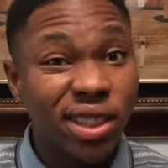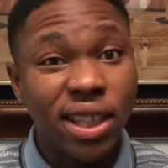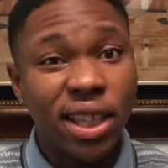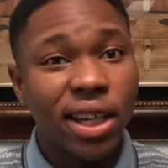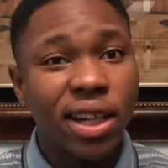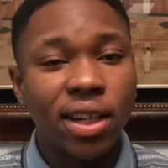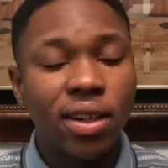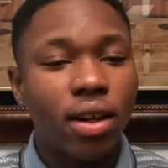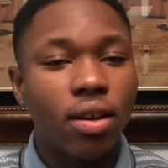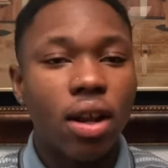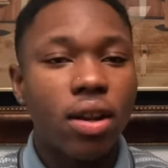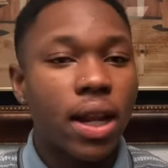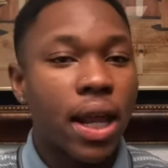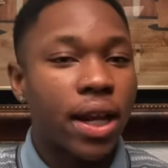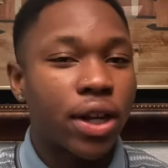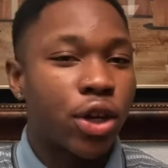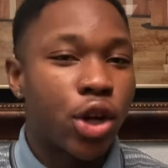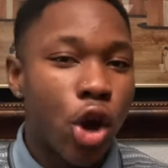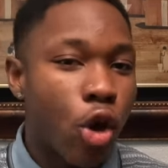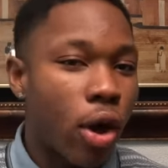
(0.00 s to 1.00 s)
Didn't
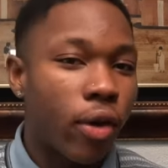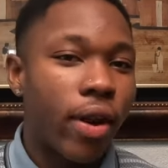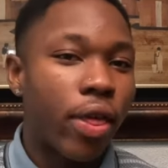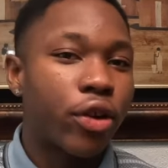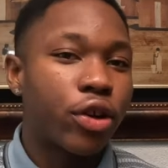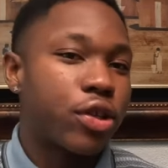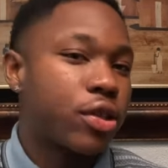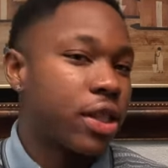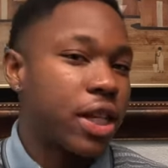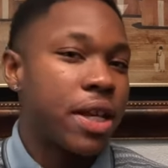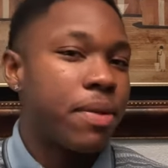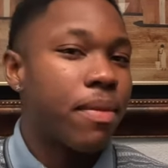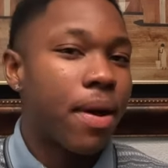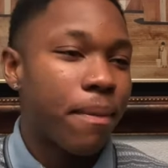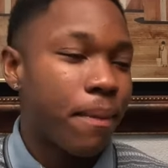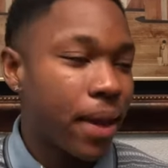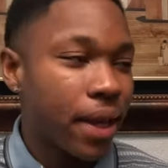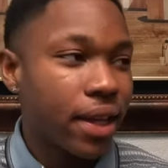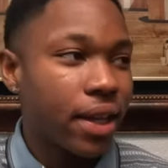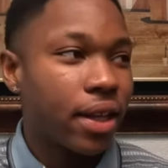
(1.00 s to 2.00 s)
like, no, I'd rather just eat
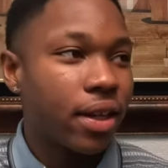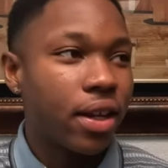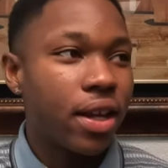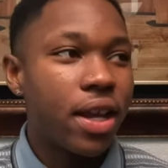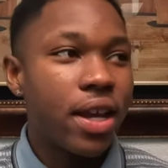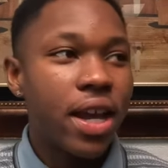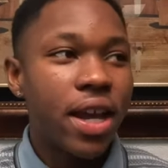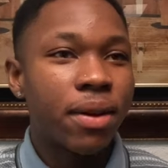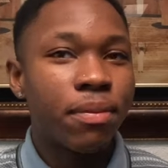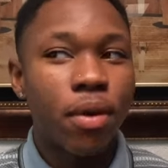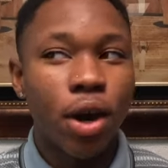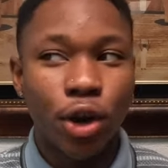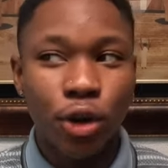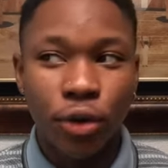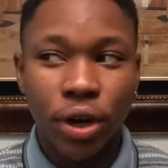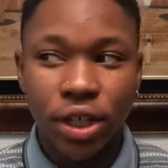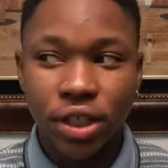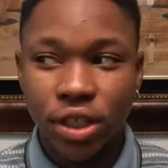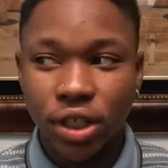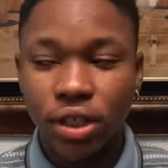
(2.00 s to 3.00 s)
my bacon in
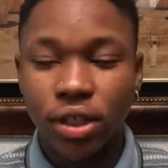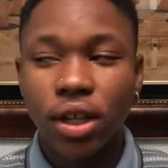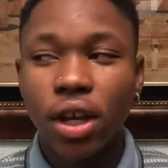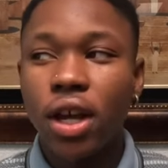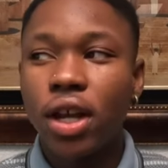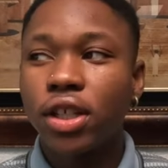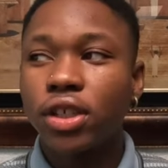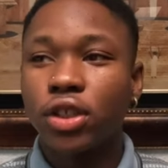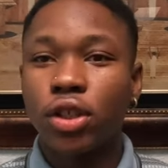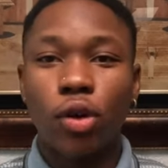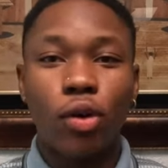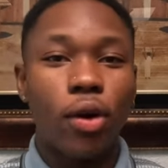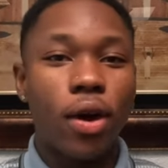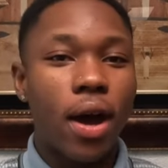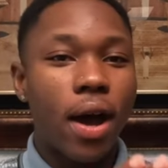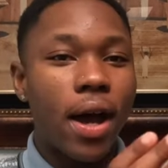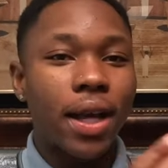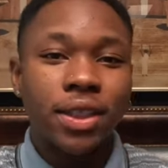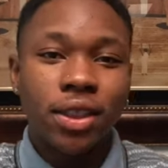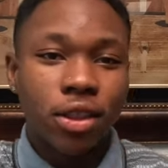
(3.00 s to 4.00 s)
moderation.
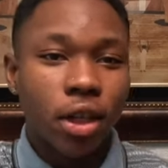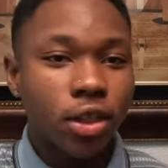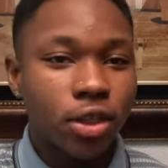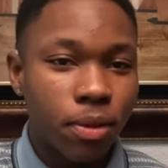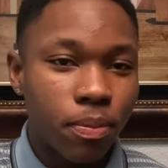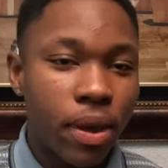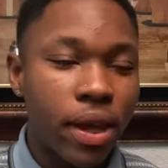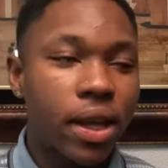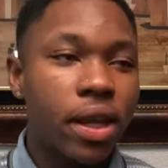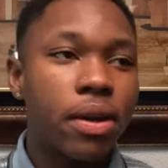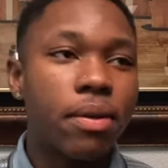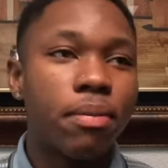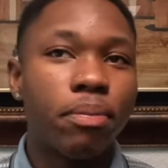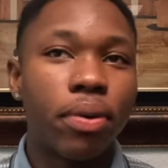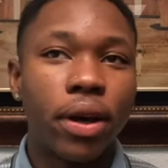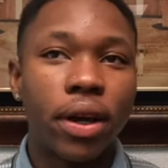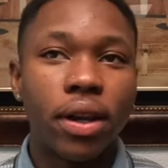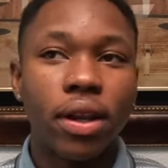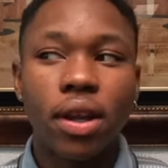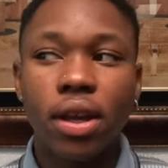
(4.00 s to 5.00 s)
So I stuck to bacon.
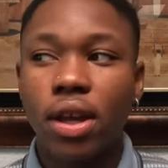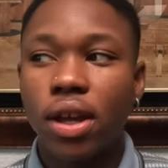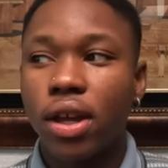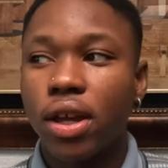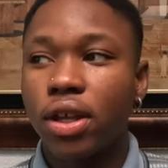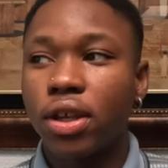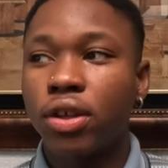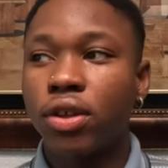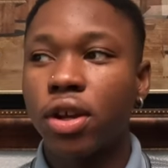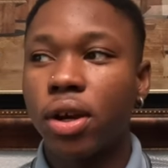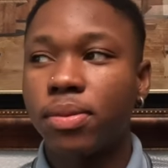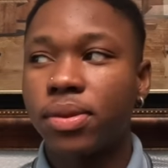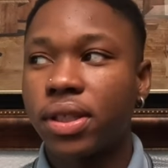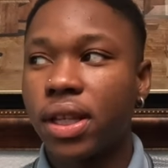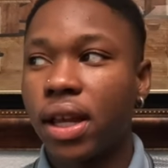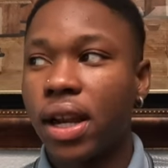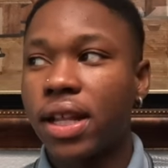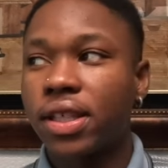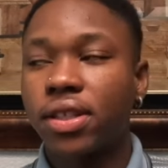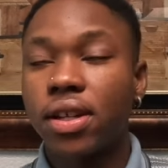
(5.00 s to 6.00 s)
But you know what I'm
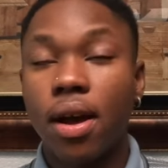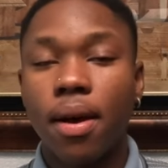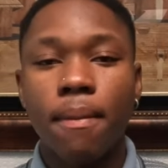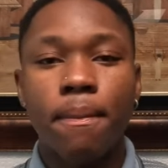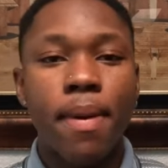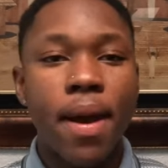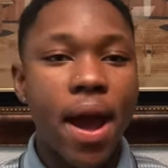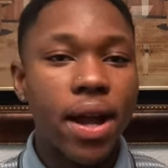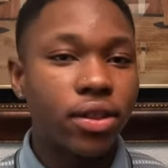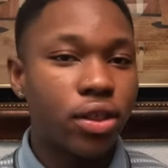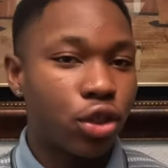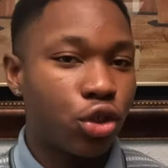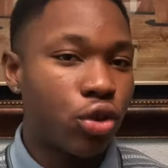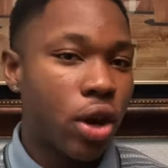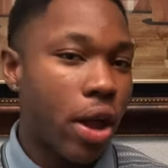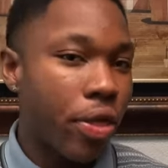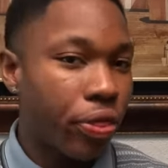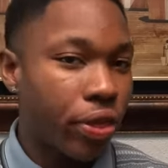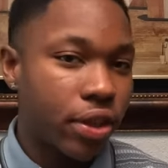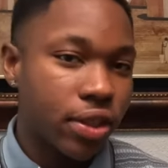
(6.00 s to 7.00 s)
saying, it's not bad to
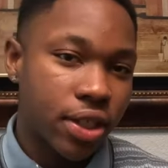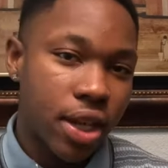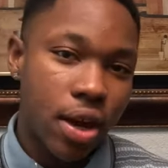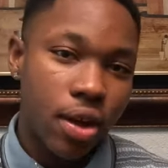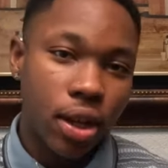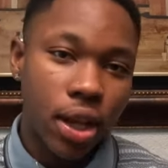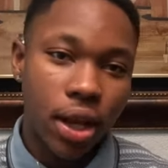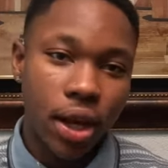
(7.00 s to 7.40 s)
try things out.